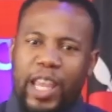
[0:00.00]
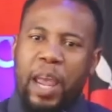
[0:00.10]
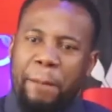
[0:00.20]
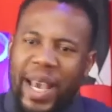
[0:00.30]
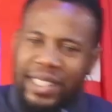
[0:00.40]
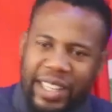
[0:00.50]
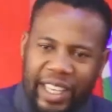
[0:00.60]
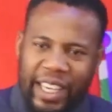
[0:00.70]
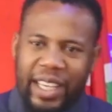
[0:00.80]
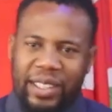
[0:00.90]
he makes the
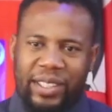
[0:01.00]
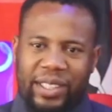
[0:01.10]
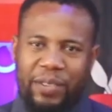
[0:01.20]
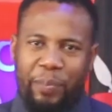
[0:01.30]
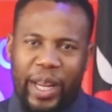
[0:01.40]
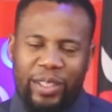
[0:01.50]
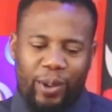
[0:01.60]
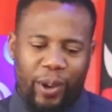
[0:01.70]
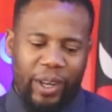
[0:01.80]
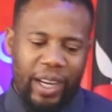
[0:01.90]
kings. Praise God.